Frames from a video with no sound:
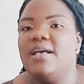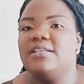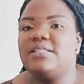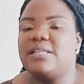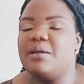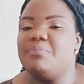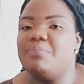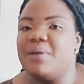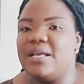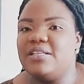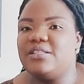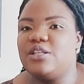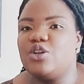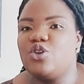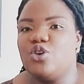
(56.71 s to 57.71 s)
Stay
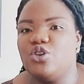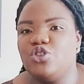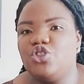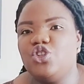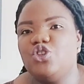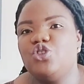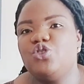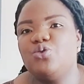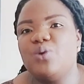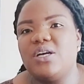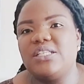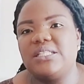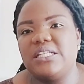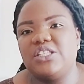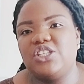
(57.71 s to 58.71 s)
blessed and continue to
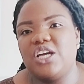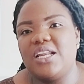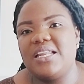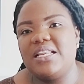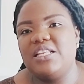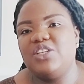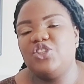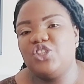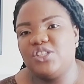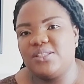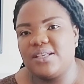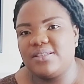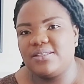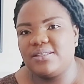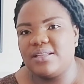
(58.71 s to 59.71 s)
watch the channel in
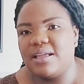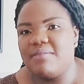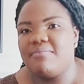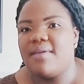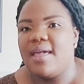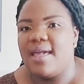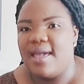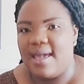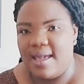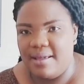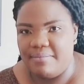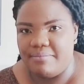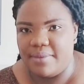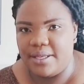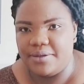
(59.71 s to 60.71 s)
Jesus' name.
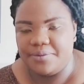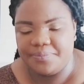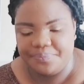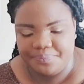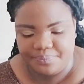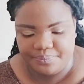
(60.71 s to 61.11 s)
Amen.